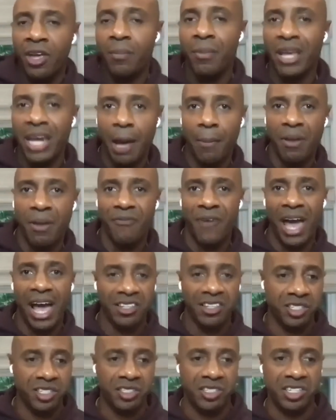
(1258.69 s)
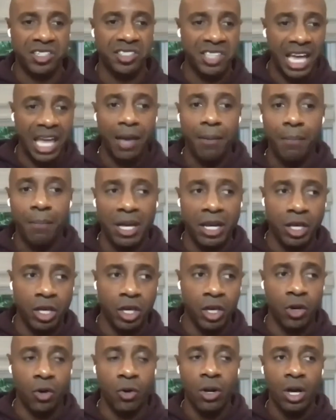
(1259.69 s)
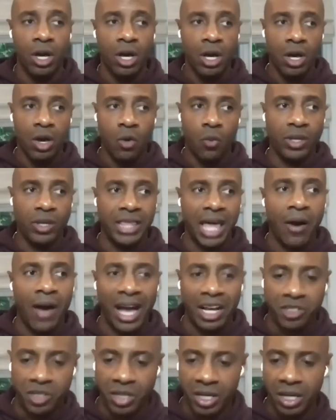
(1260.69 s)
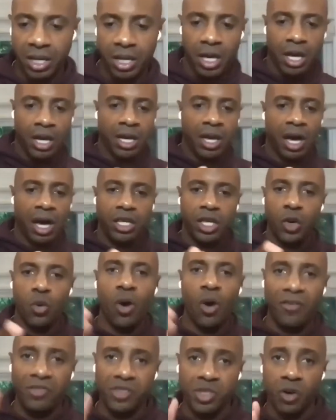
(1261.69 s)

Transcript: He may not be fast to sustain beating you without actually cutting you off.